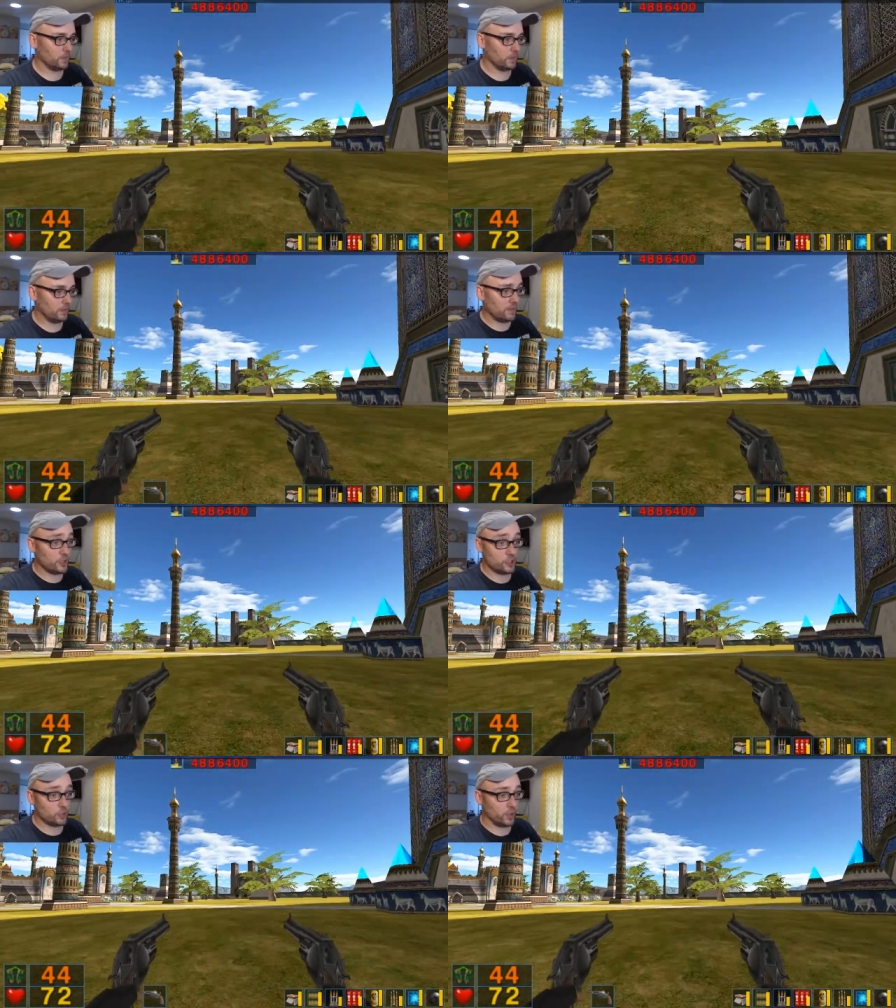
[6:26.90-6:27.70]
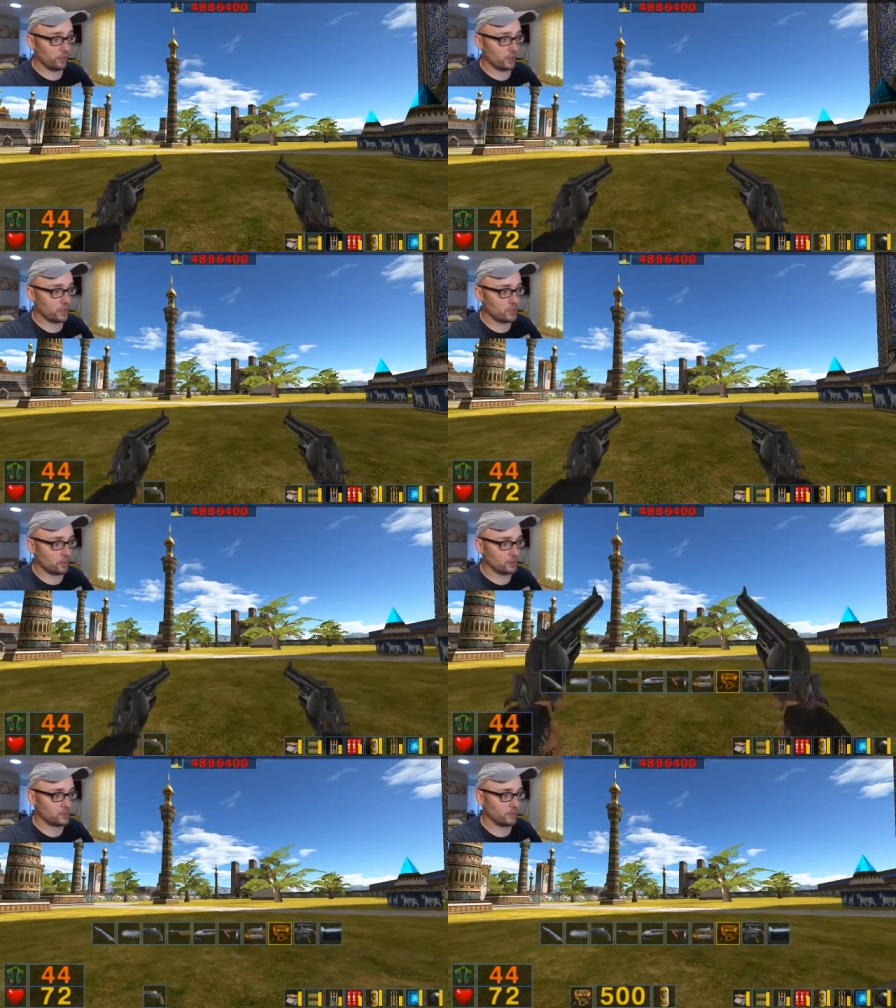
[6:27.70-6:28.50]
72 health. I can deal
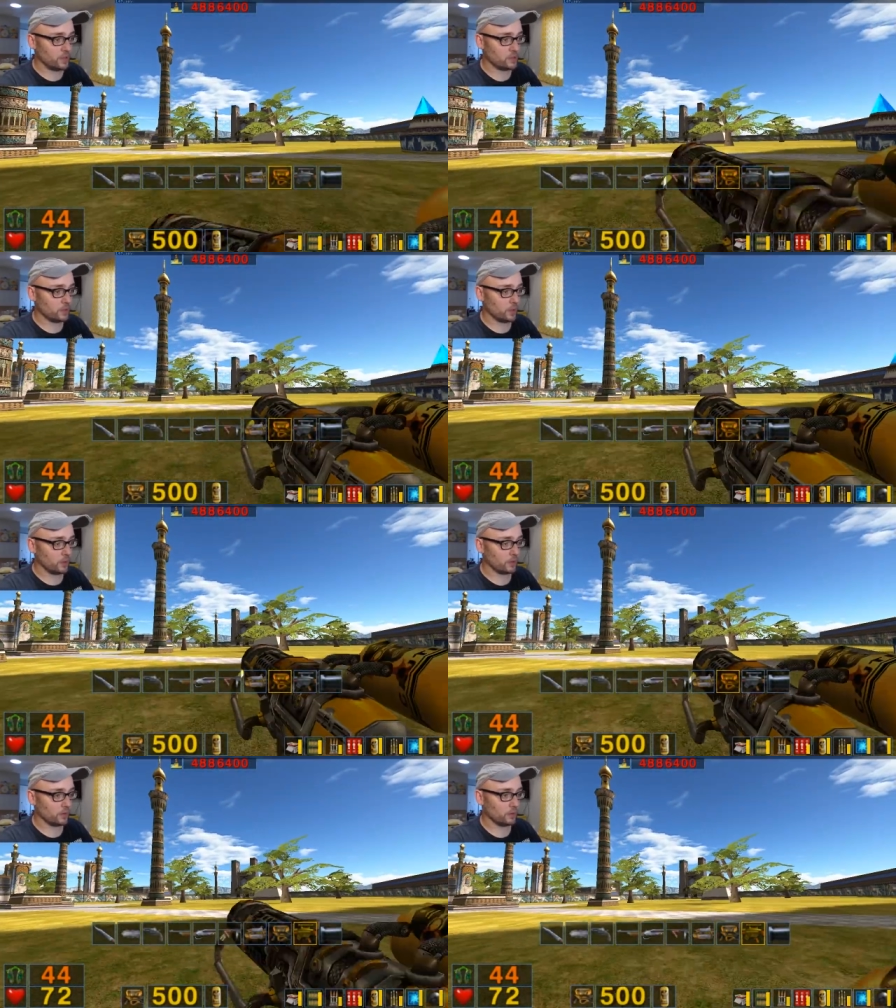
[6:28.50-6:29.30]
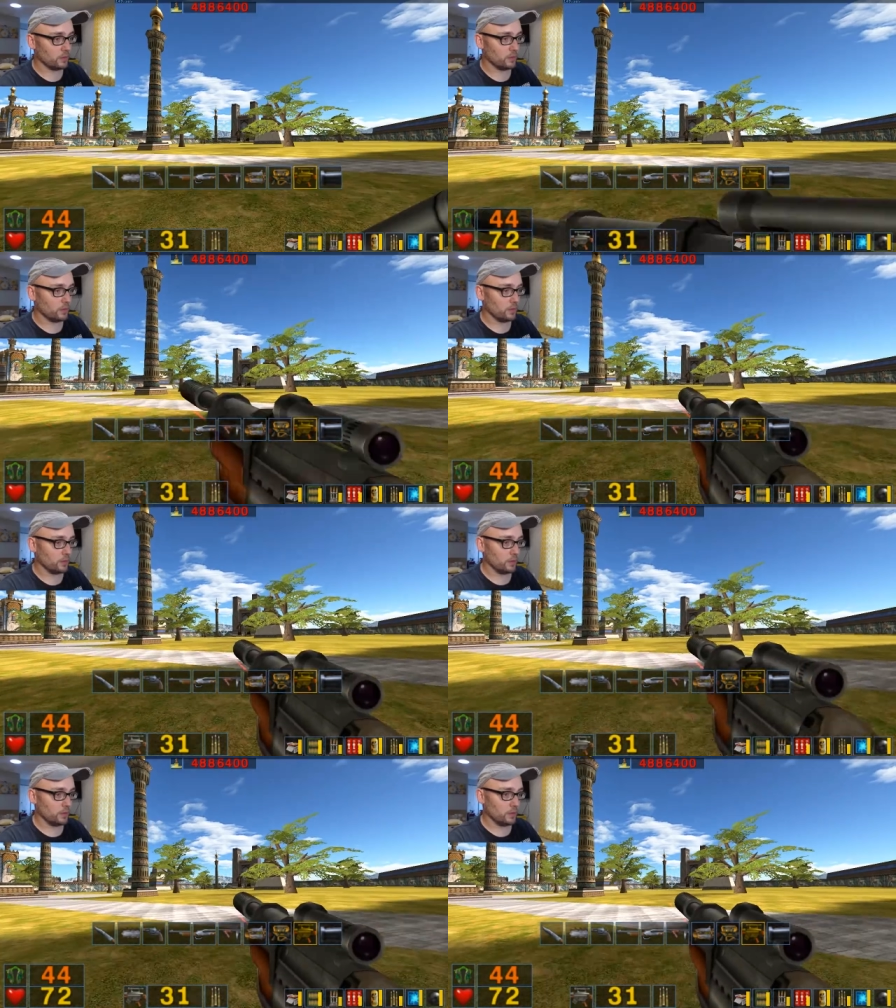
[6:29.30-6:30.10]
with 72 health.
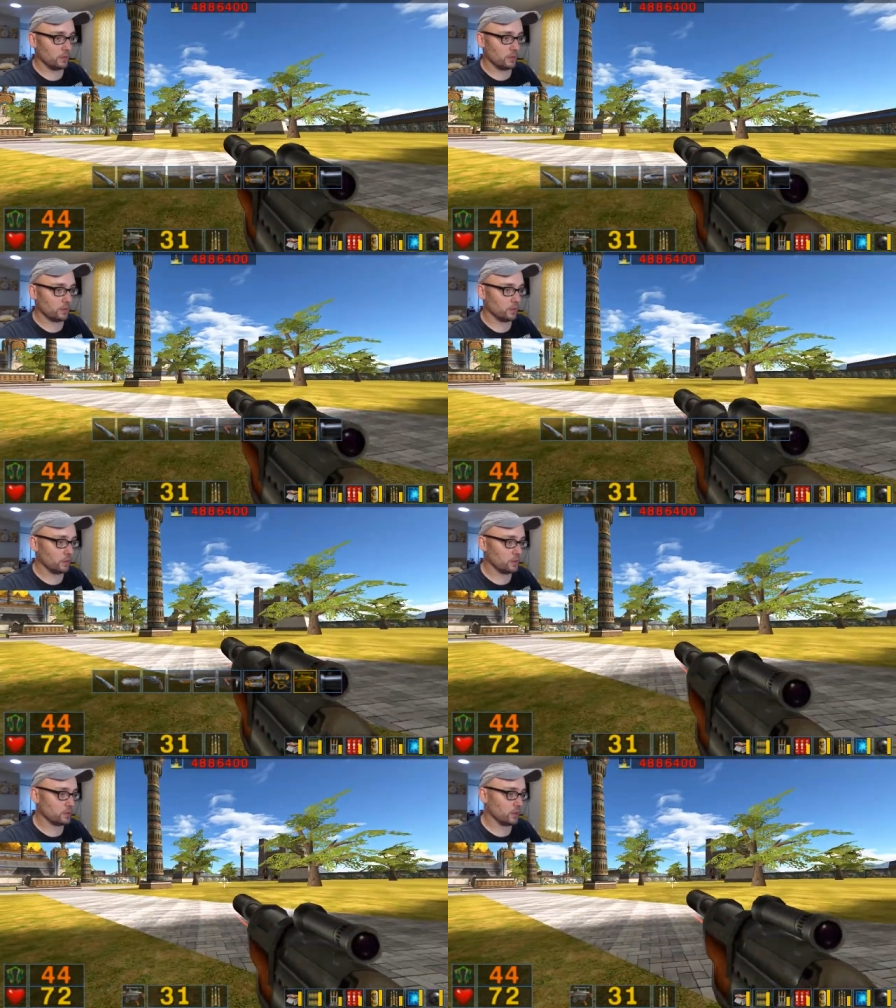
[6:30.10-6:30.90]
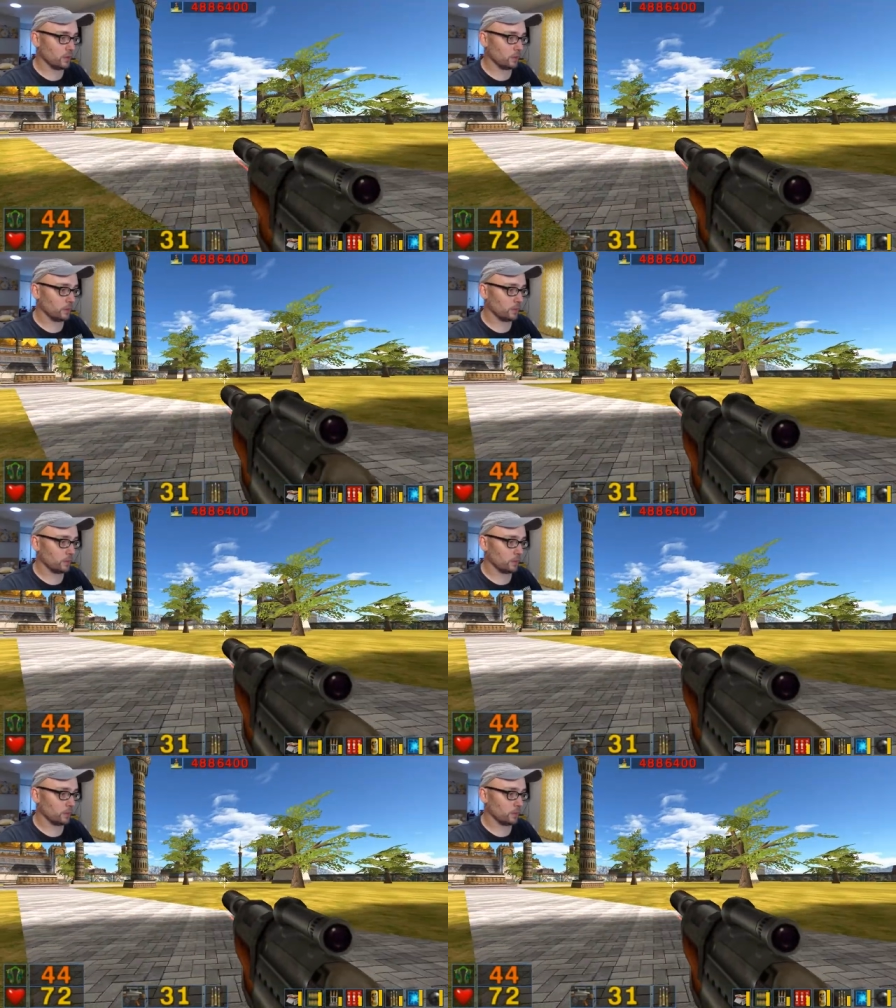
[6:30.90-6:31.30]
Where is the other one?